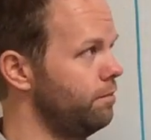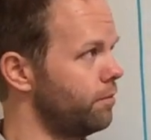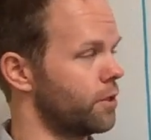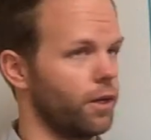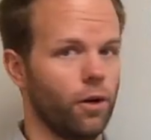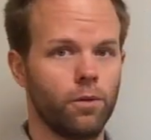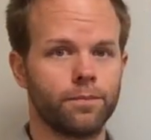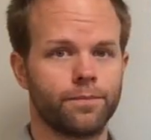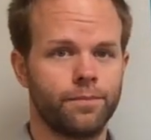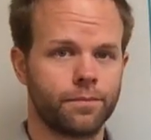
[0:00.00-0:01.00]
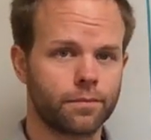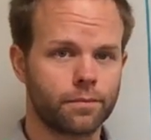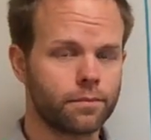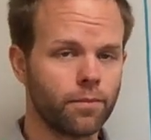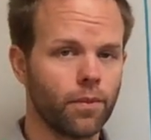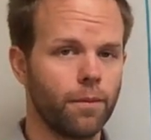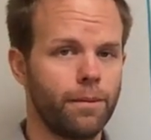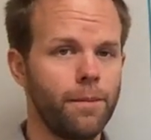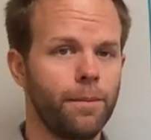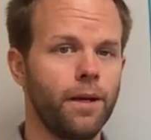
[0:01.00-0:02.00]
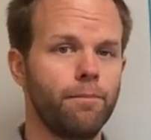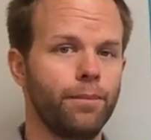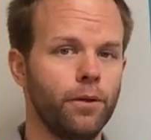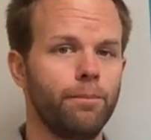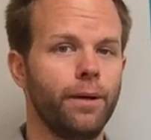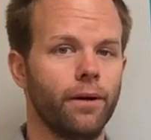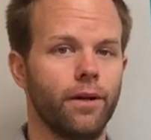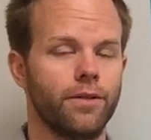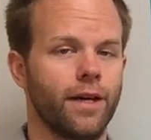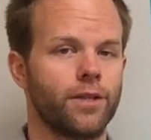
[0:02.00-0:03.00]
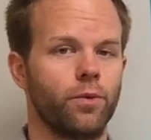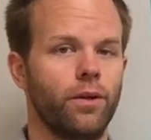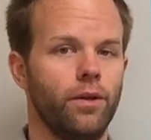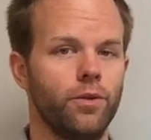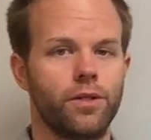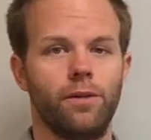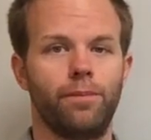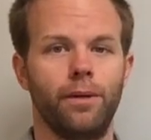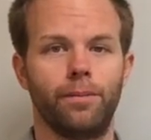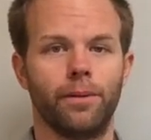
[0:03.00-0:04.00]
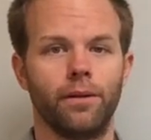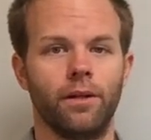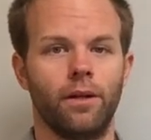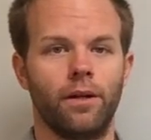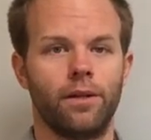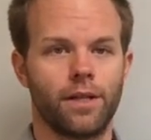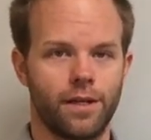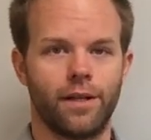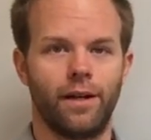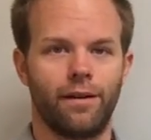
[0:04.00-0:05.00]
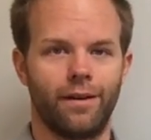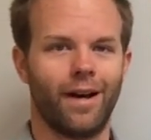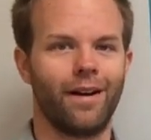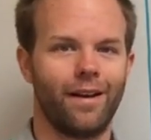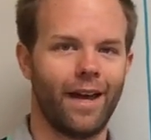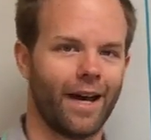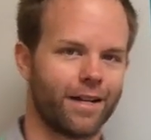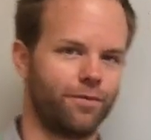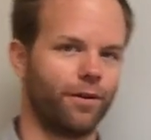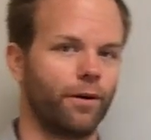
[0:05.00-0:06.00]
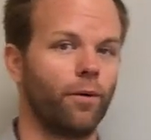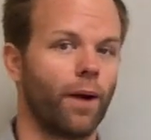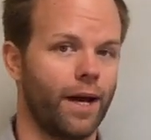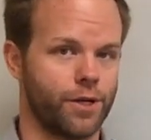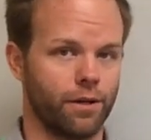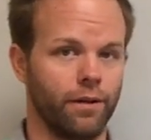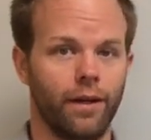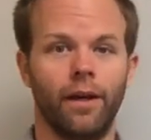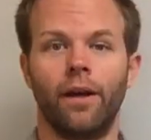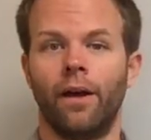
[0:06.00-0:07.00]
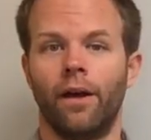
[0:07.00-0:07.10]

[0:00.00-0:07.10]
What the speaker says: So in boom periods, that's when you see people tend to not act very rationally,